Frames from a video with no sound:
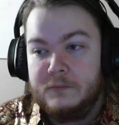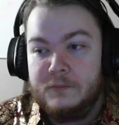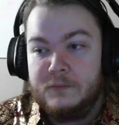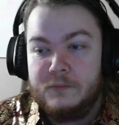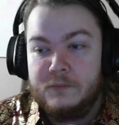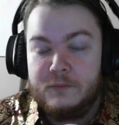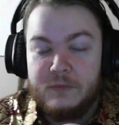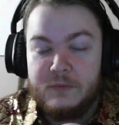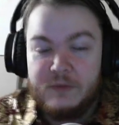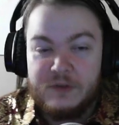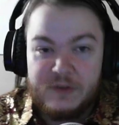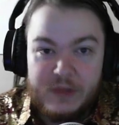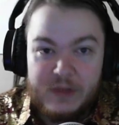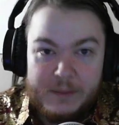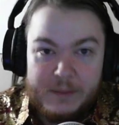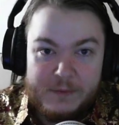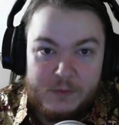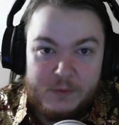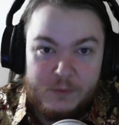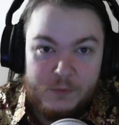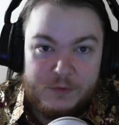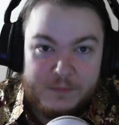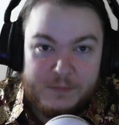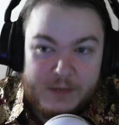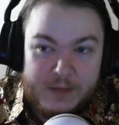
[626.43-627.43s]
This
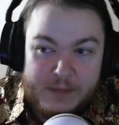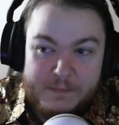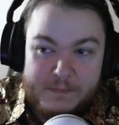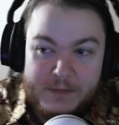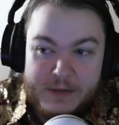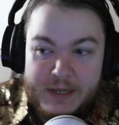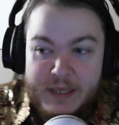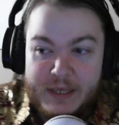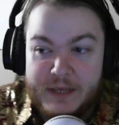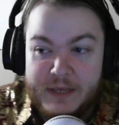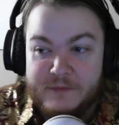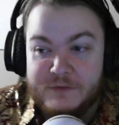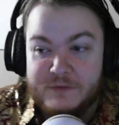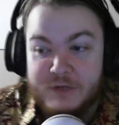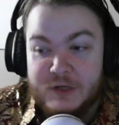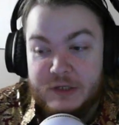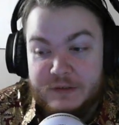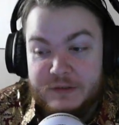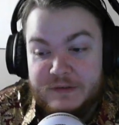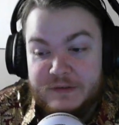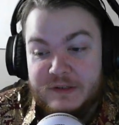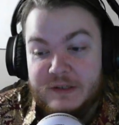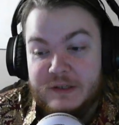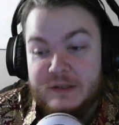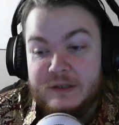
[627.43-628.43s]
lemon was made by Cave
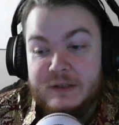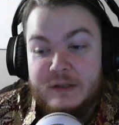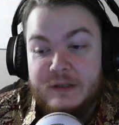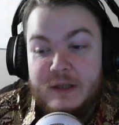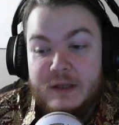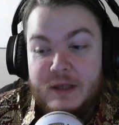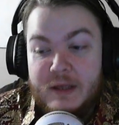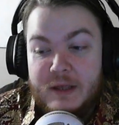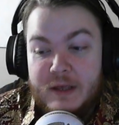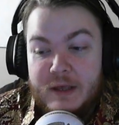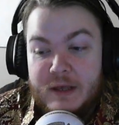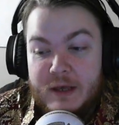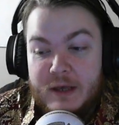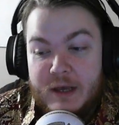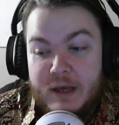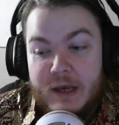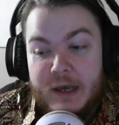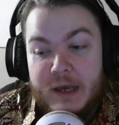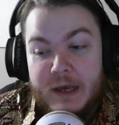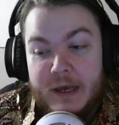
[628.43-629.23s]
Johnson. He